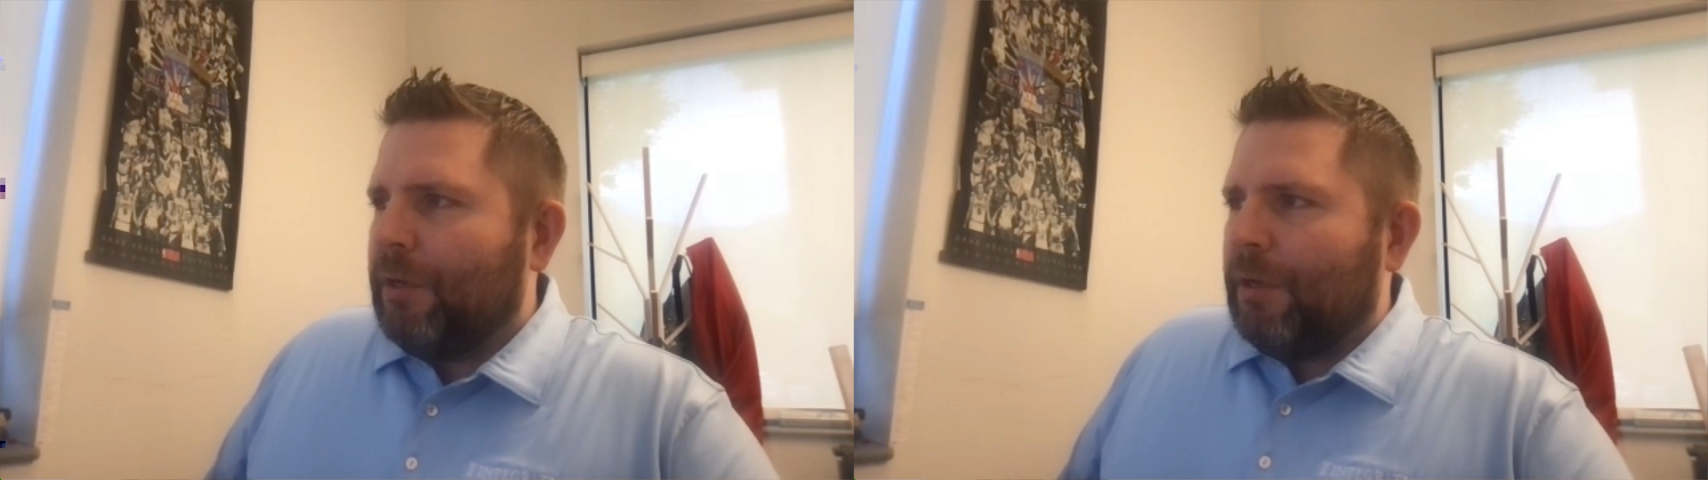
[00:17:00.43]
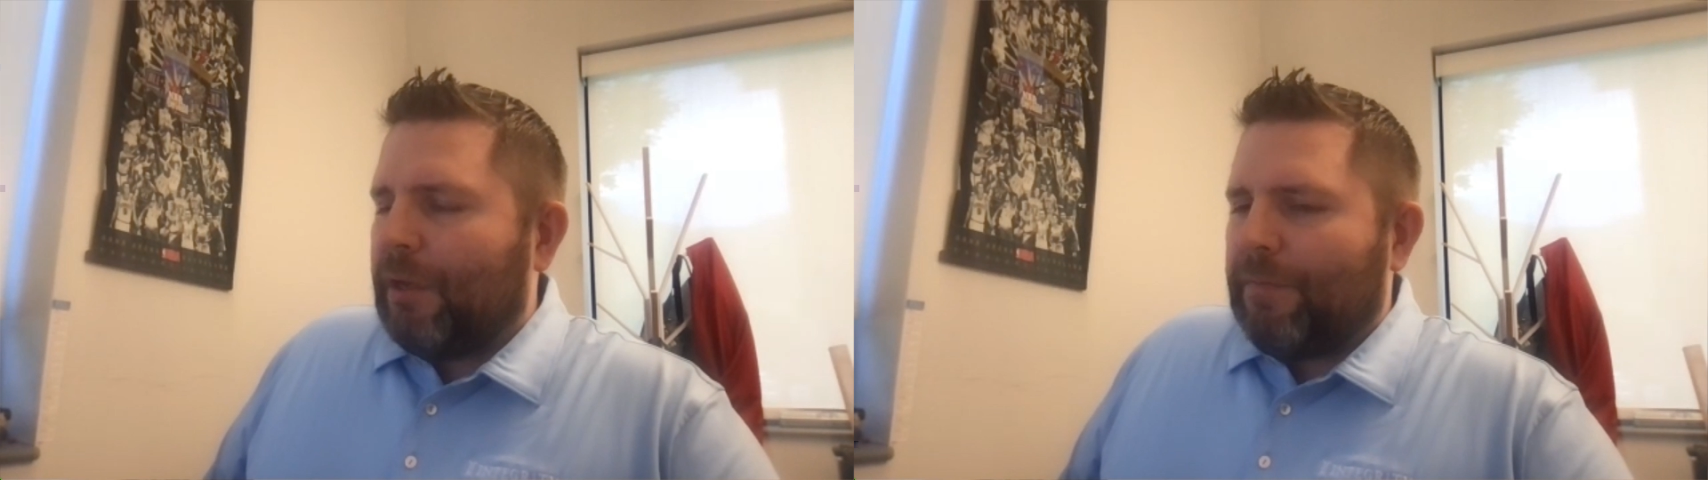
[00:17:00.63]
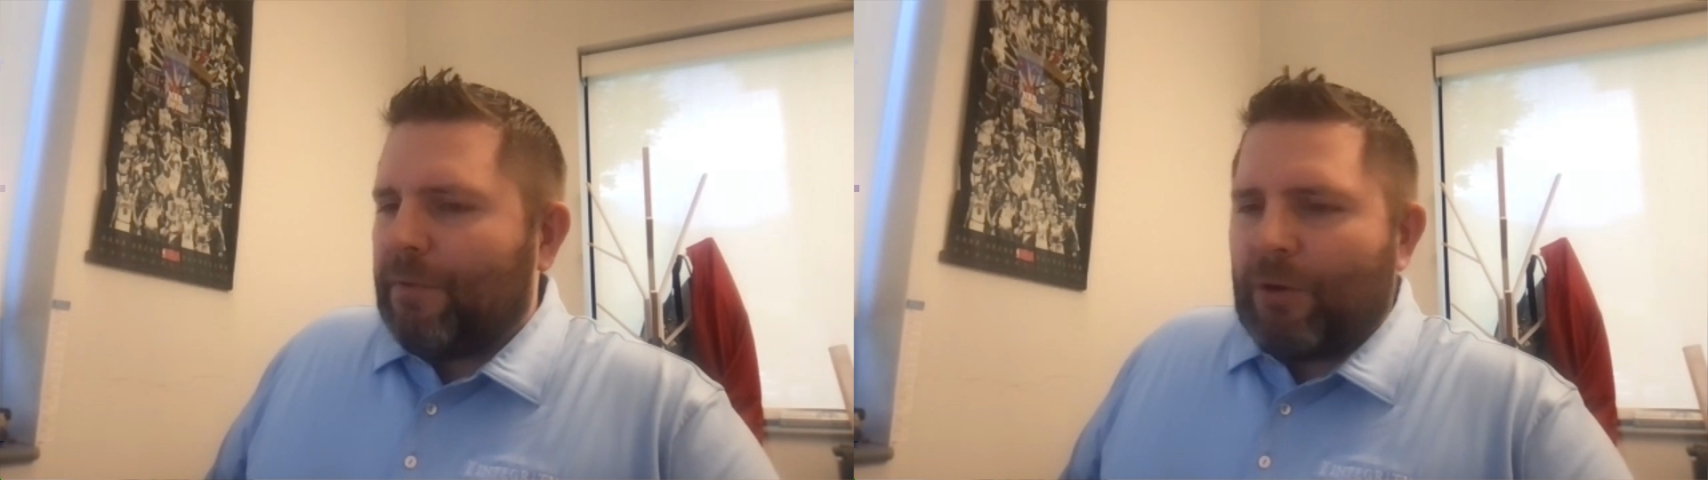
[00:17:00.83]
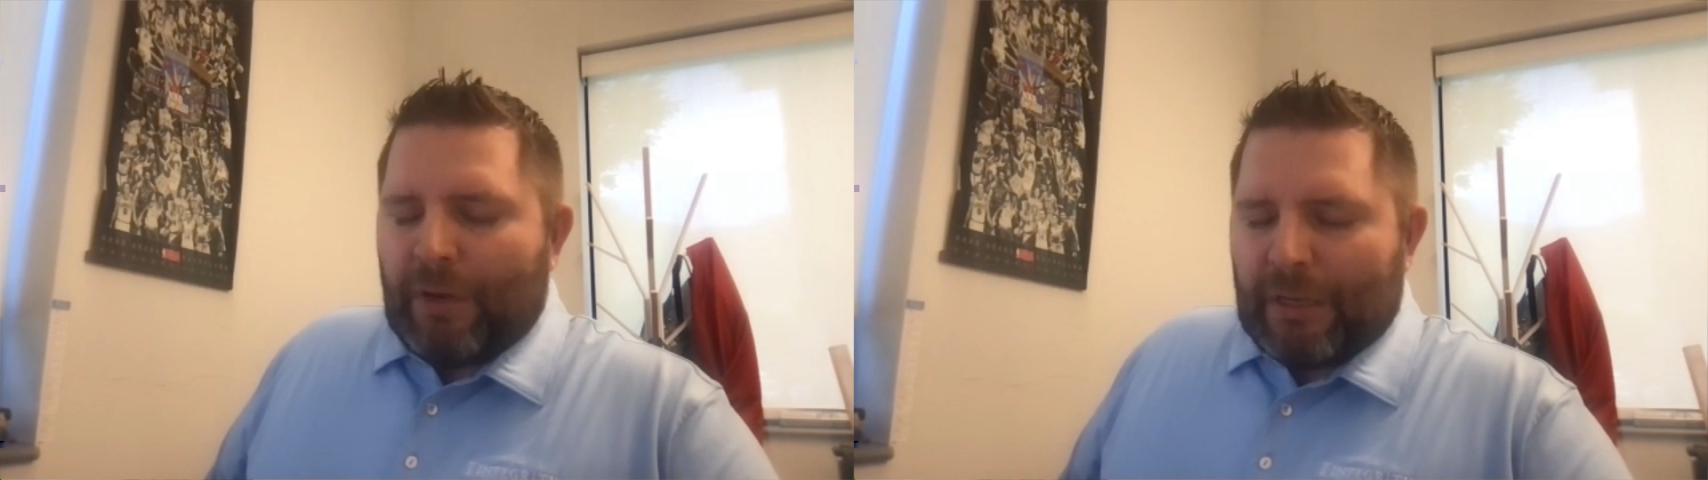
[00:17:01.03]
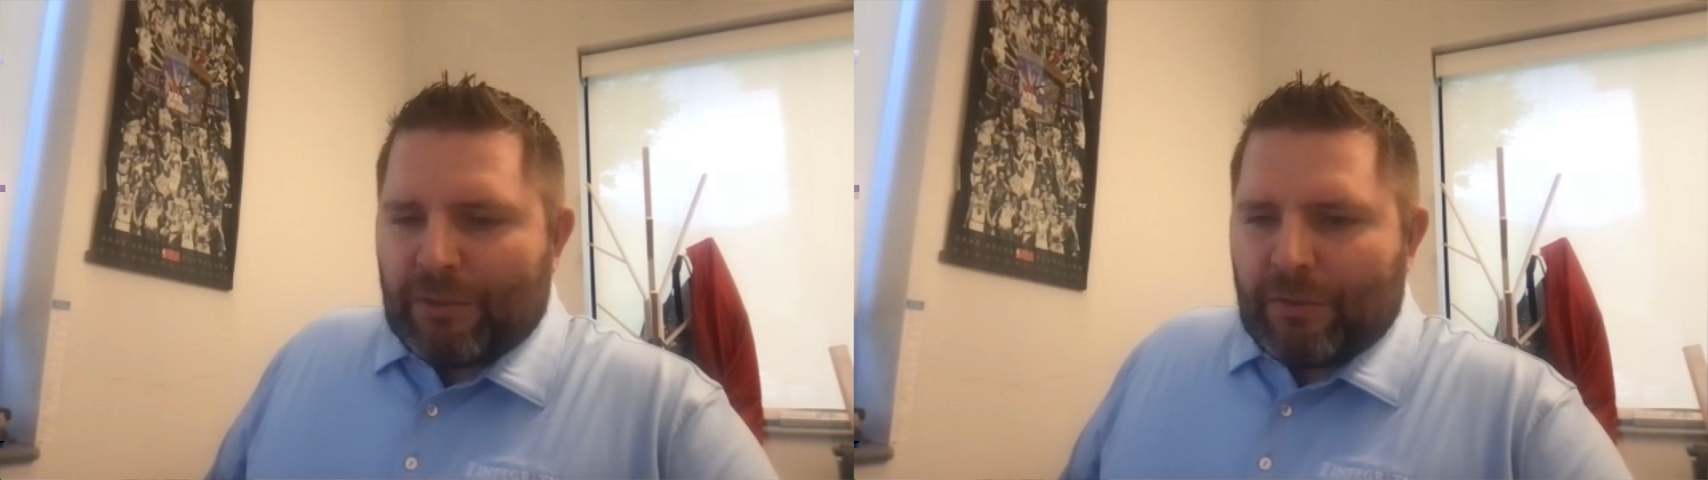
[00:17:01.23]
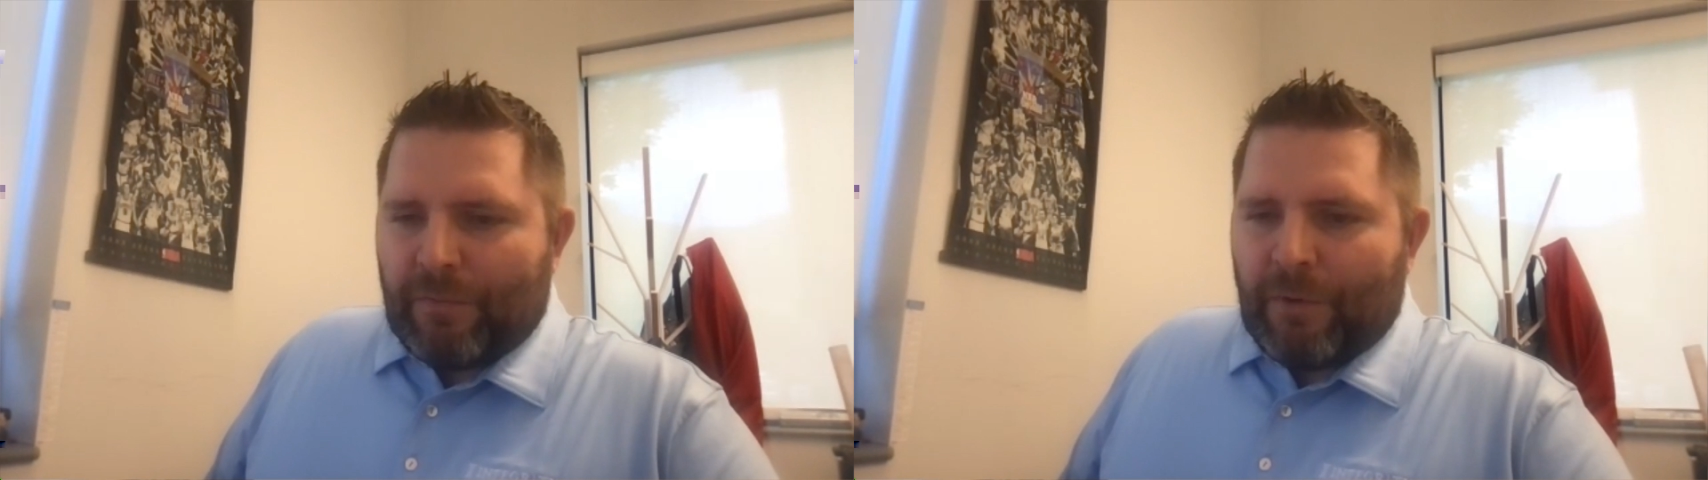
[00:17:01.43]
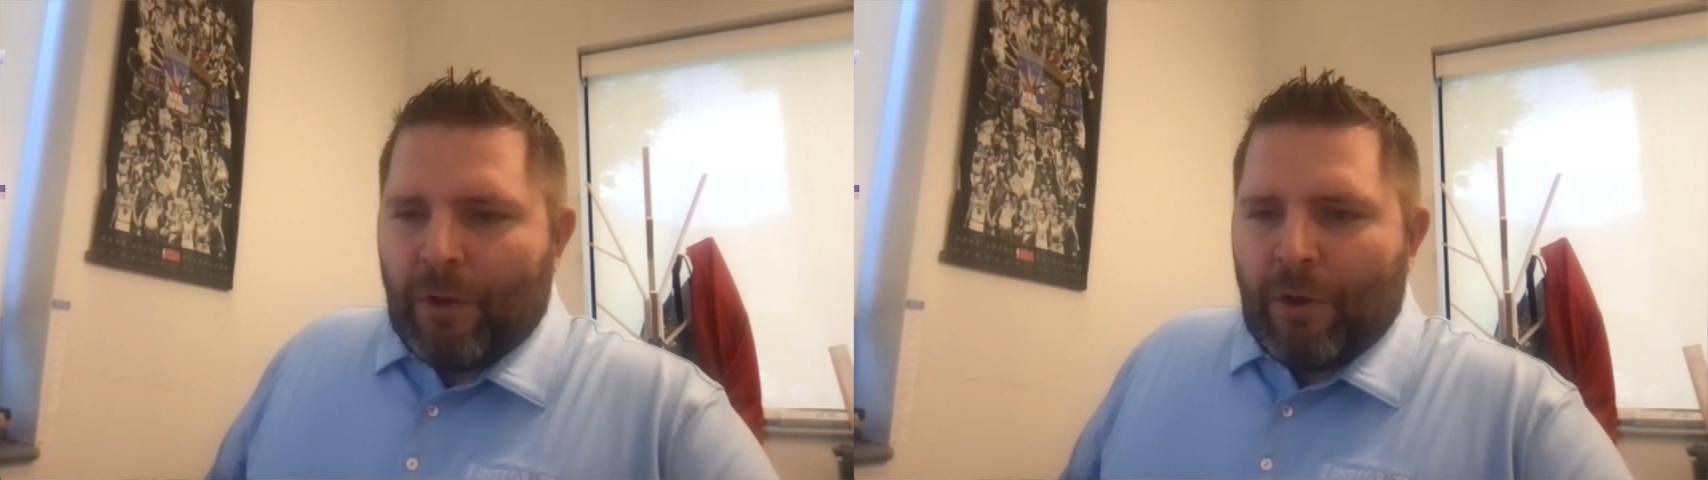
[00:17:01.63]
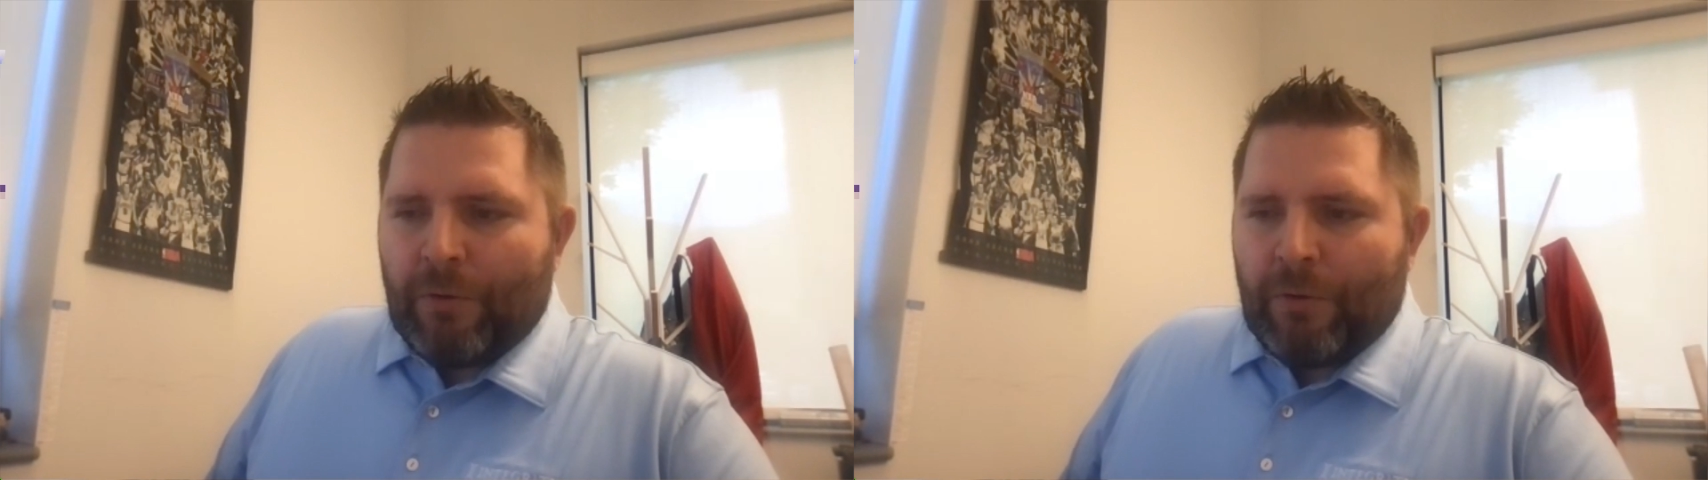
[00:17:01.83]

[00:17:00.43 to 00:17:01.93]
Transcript: If you don't answer the phone,